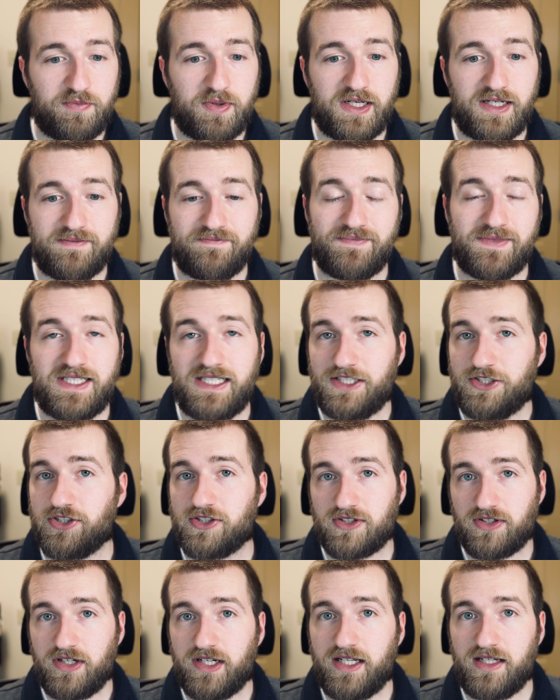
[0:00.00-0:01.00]
but he
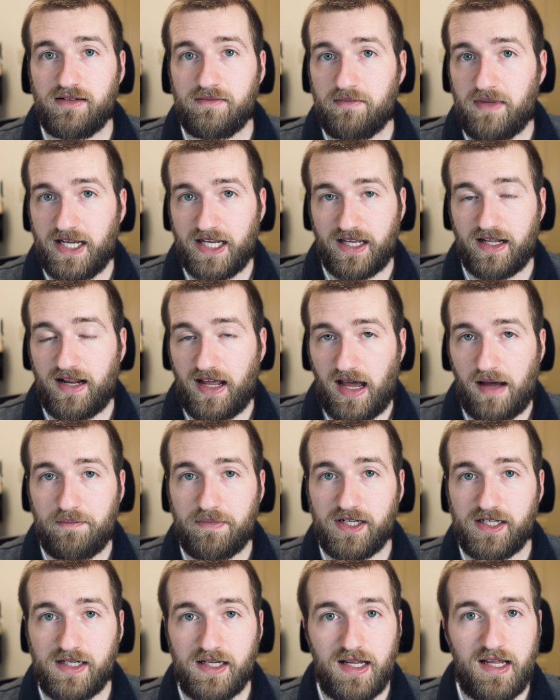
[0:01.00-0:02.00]
just couldn't make it
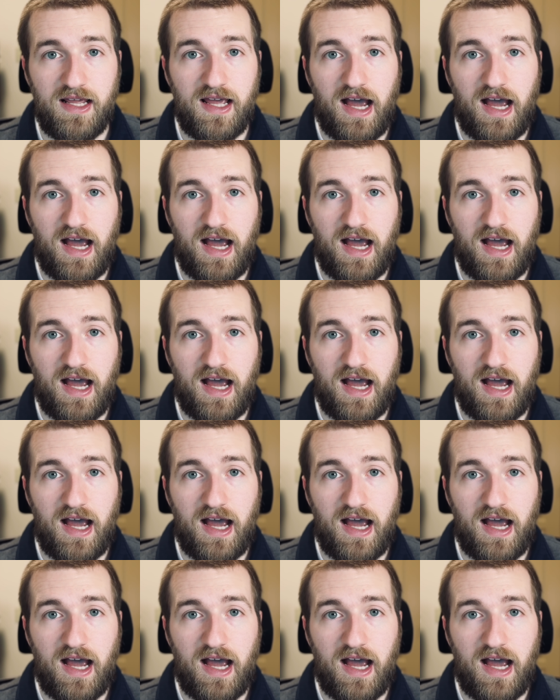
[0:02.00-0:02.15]
happen.